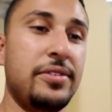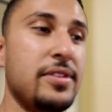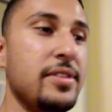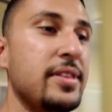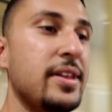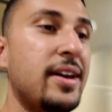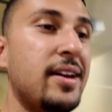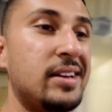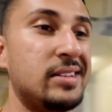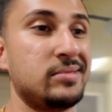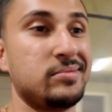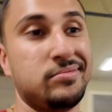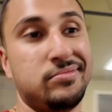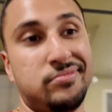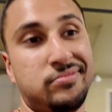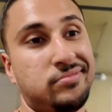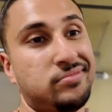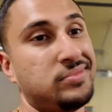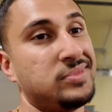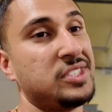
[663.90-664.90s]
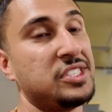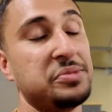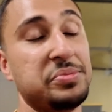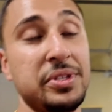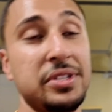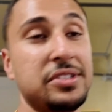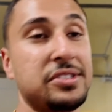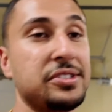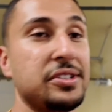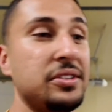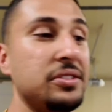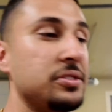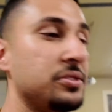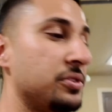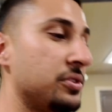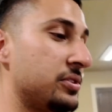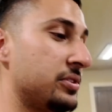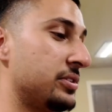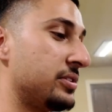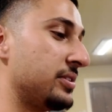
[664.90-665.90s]
than that, it's been a solid
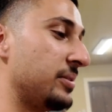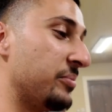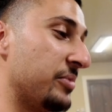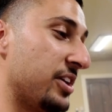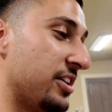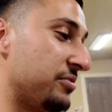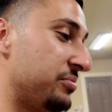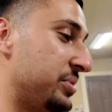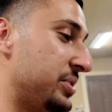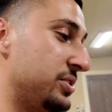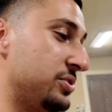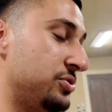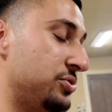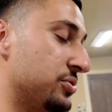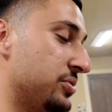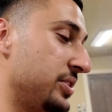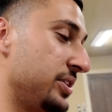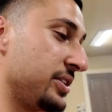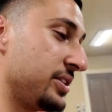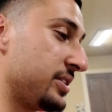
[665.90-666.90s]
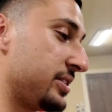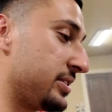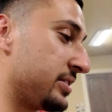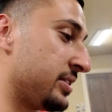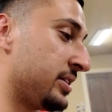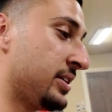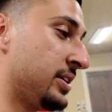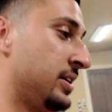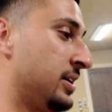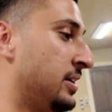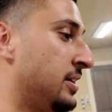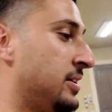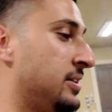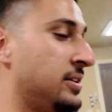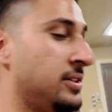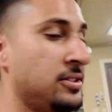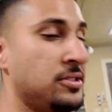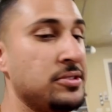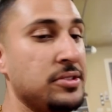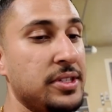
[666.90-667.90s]
car. I've been enjoying it.
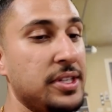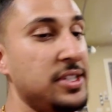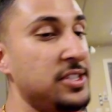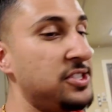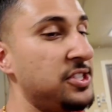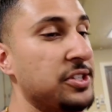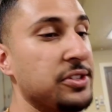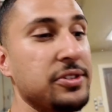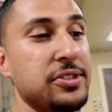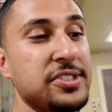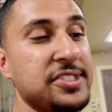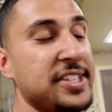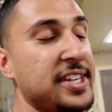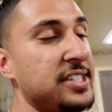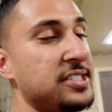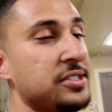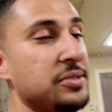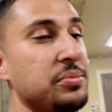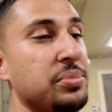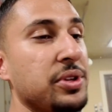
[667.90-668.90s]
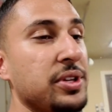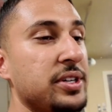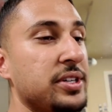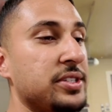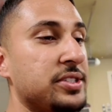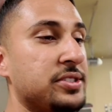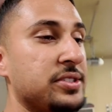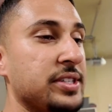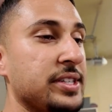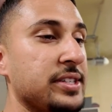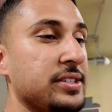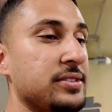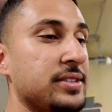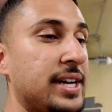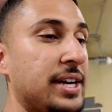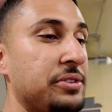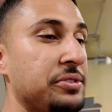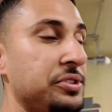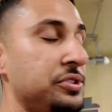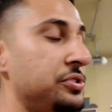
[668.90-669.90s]
The interior is nice and plush like an
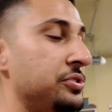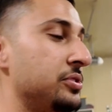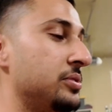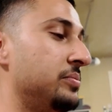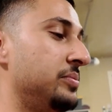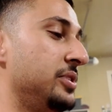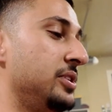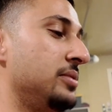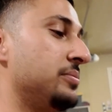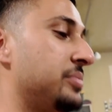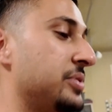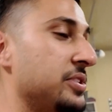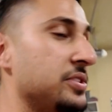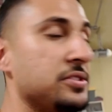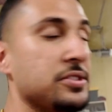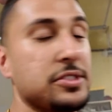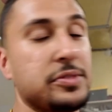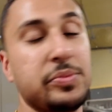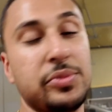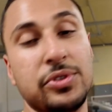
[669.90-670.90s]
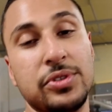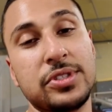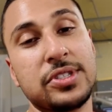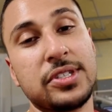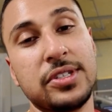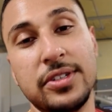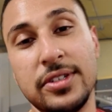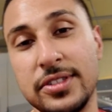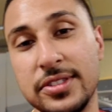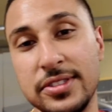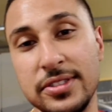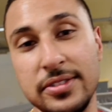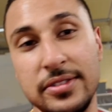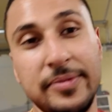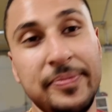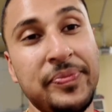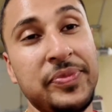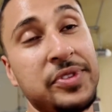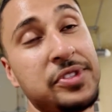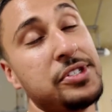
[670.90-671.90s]
Audi should be, but it's a sports car still.
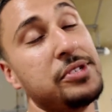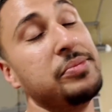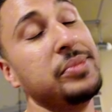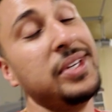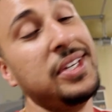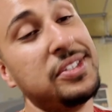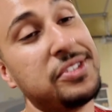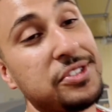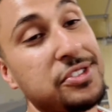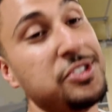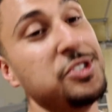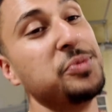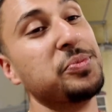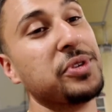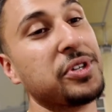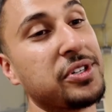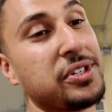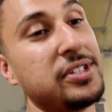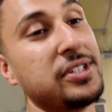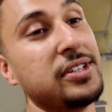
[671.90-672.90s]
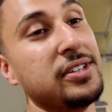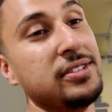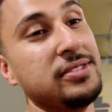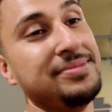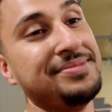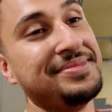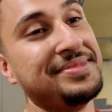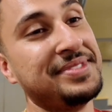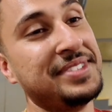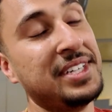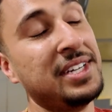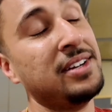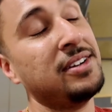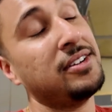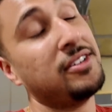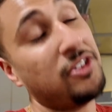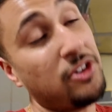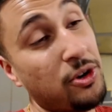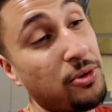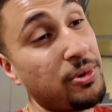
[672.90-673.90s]
To me, it's a supercar,
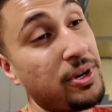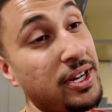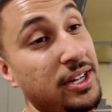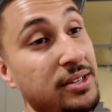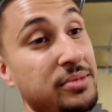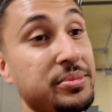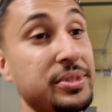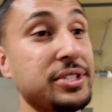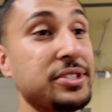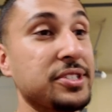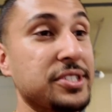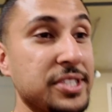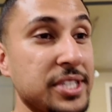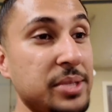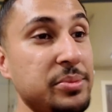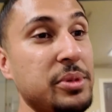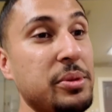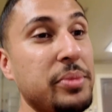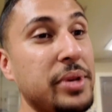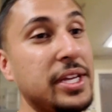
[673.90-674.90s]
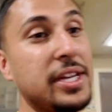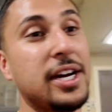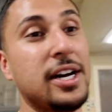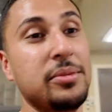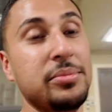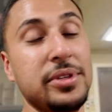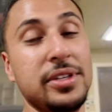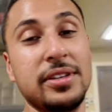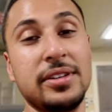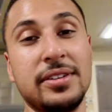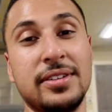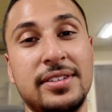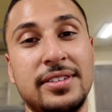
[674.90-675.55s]
all right, but to some it may not be.